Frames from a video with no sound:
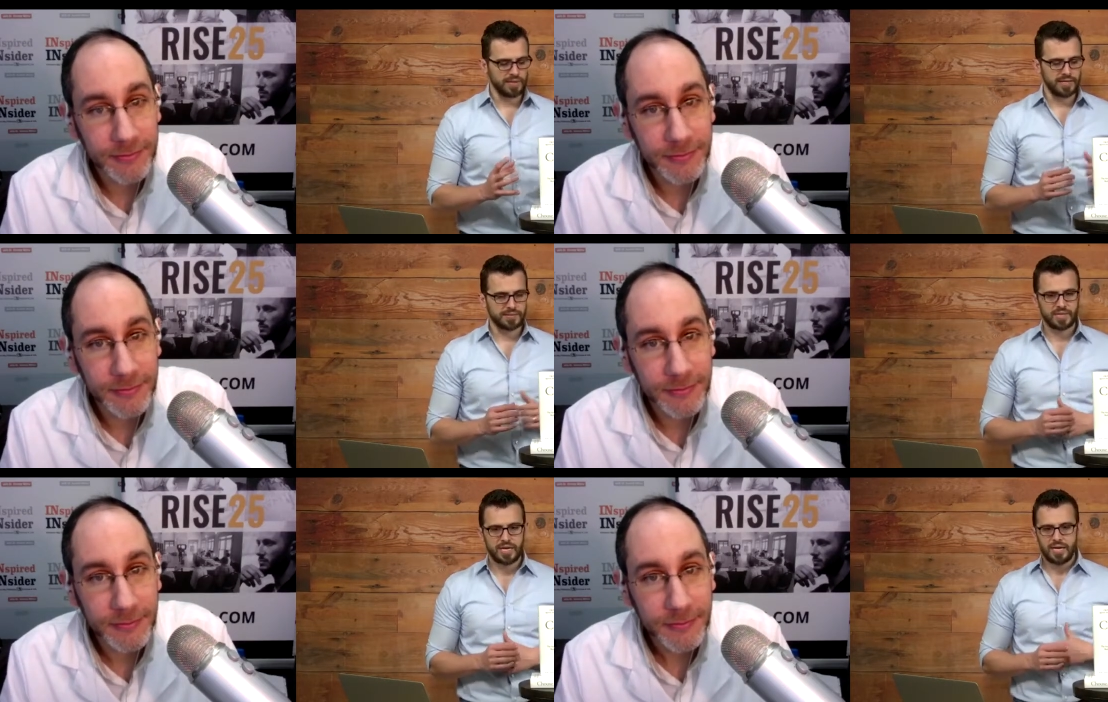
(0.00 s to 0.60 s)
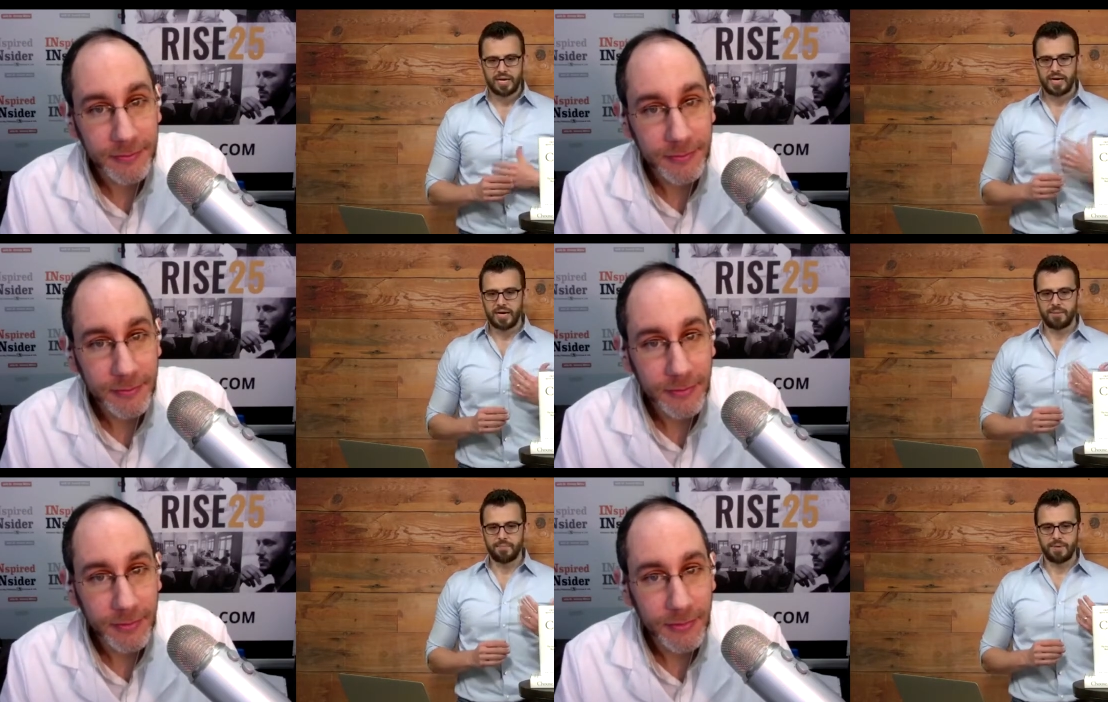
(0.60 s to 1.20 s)
Speaker 1: this,
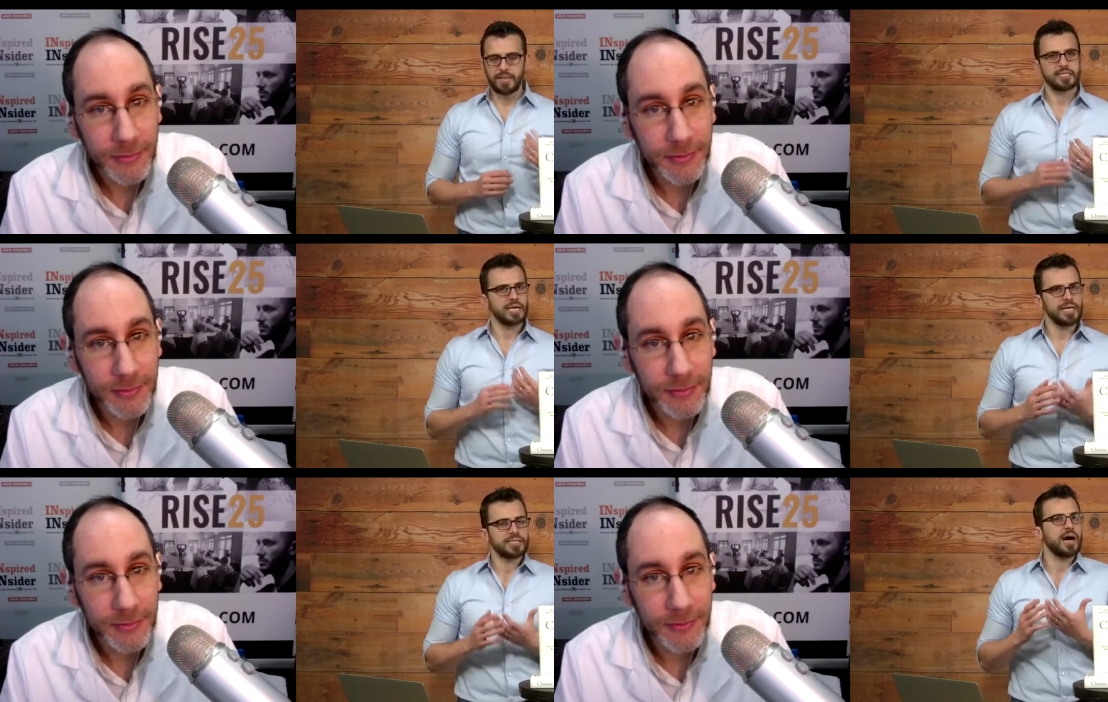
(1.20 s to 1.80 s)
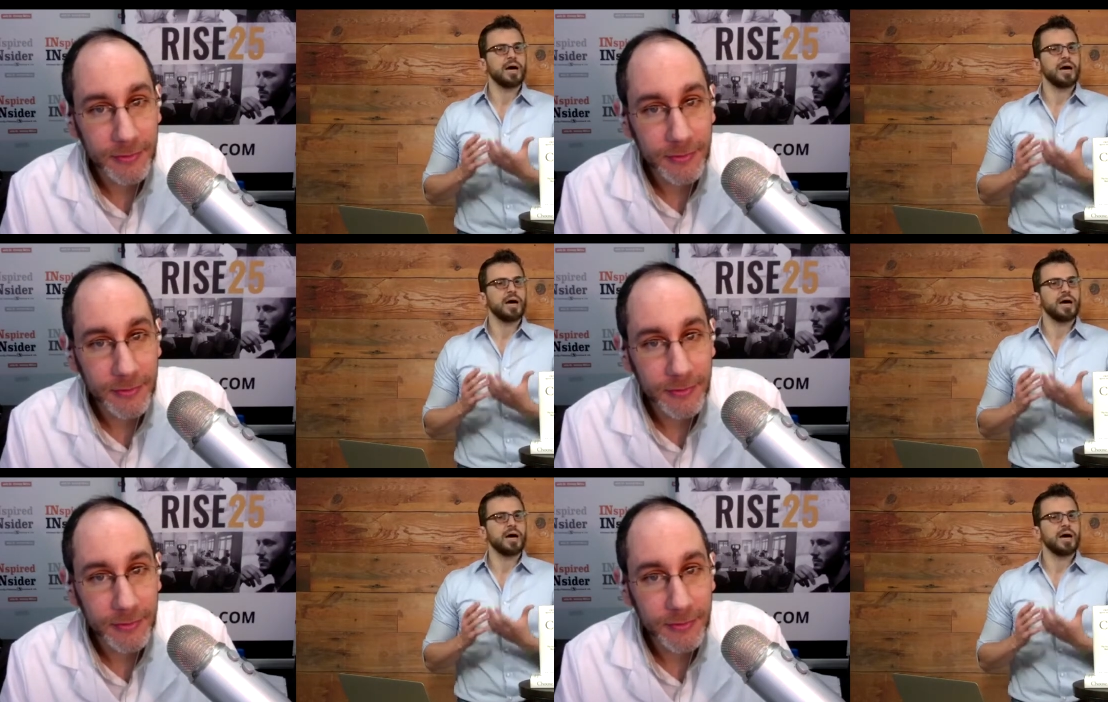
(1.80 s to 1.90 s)
it's